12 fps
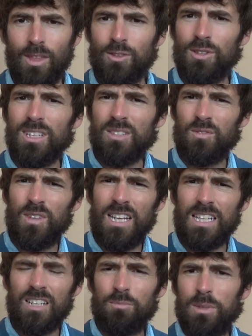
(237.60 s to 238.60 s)
So this
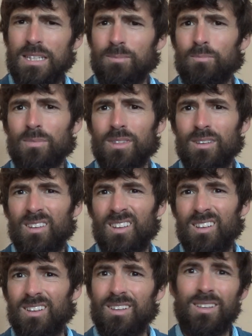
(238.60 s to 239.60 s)
feeling of being
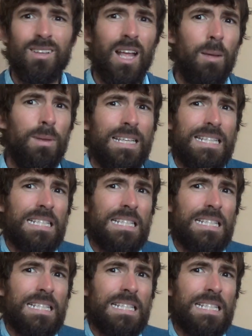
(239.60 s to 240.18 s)
a bit